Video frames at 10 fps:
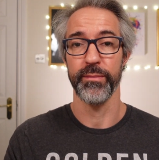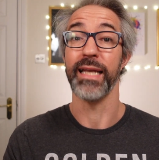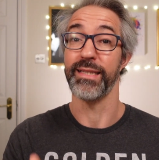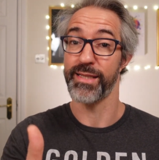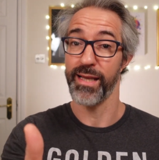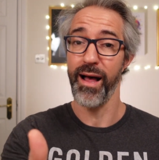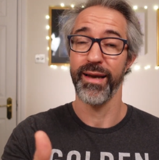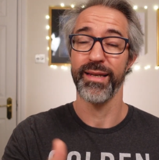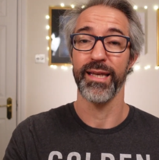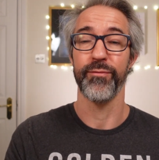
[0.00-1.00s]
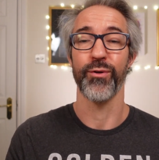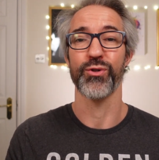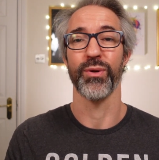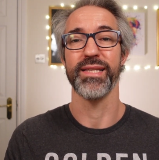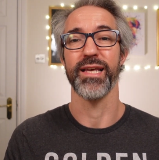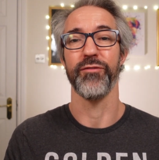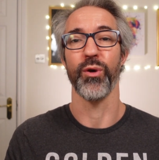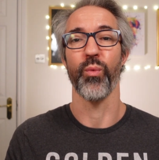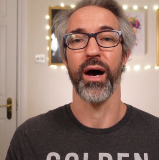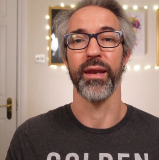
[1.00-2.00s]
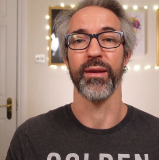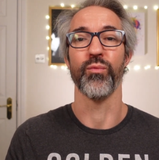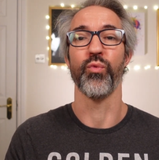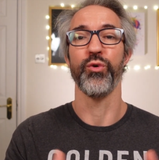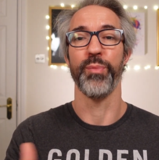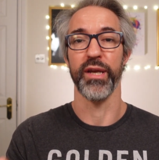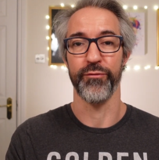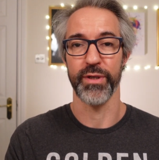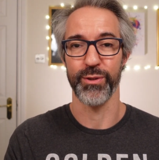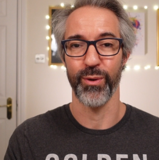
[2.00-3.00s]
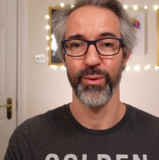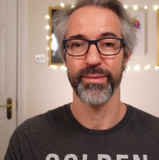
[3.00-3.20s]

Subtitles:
and decide if the Sony ZV-1 would benefit you.